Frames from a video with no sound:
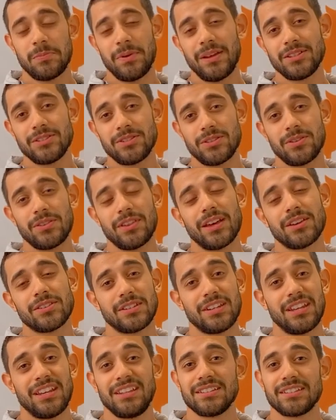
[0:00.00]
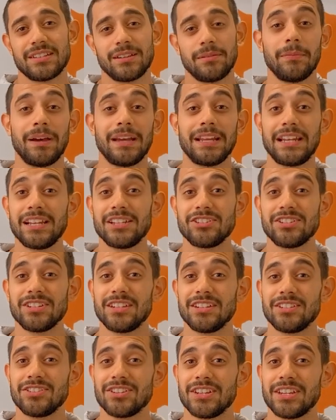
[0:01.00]
Spain 2008 by the
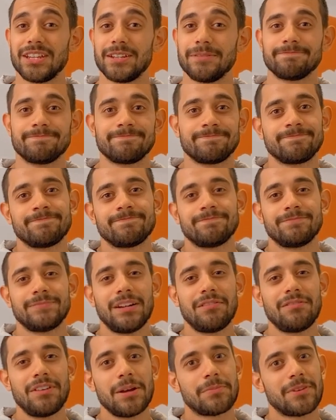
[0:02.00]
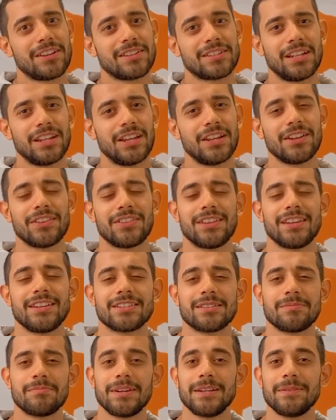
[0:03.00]
Chiki Chiki. That vibrates a lot of
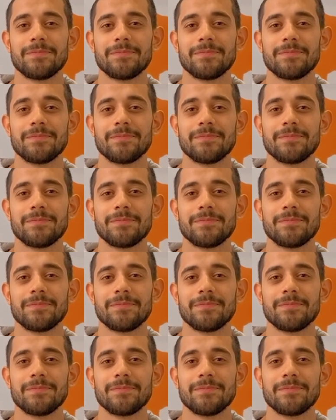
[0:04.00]
things in